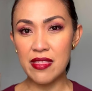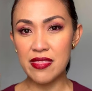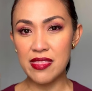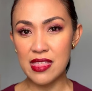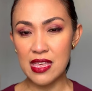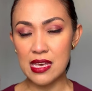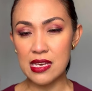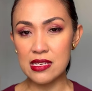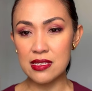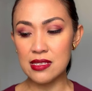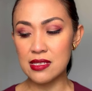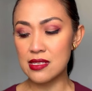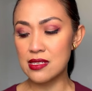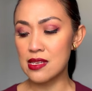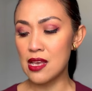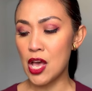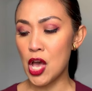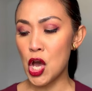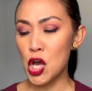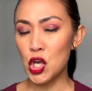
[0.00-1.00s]

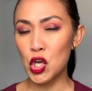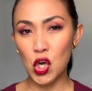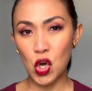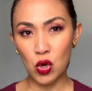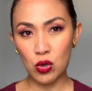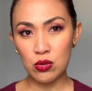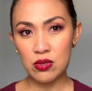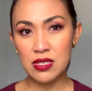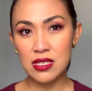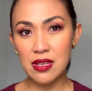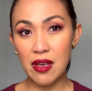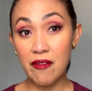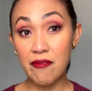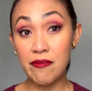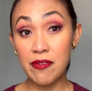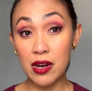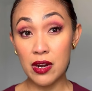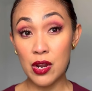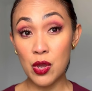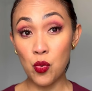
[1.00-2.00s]
this goes
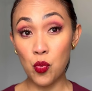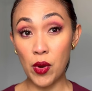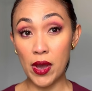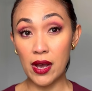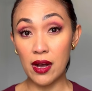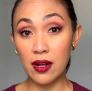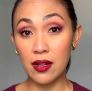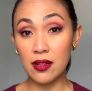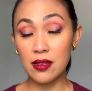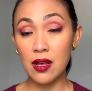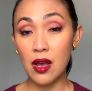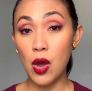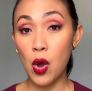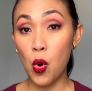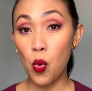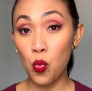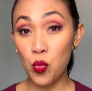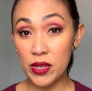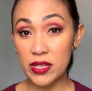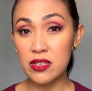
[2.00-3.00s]
very well
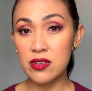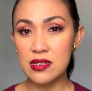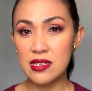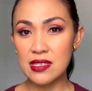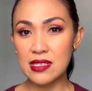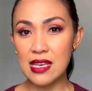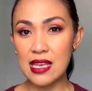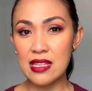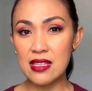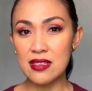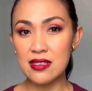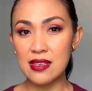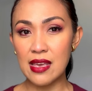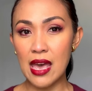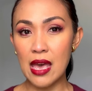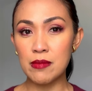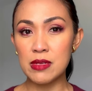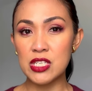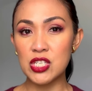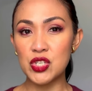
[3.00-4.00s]
with your skin
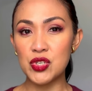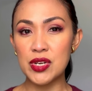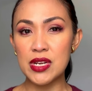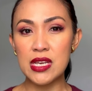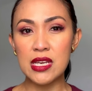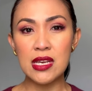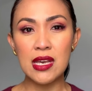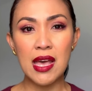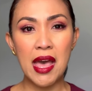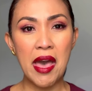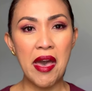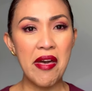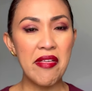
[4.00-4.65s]
chemistry,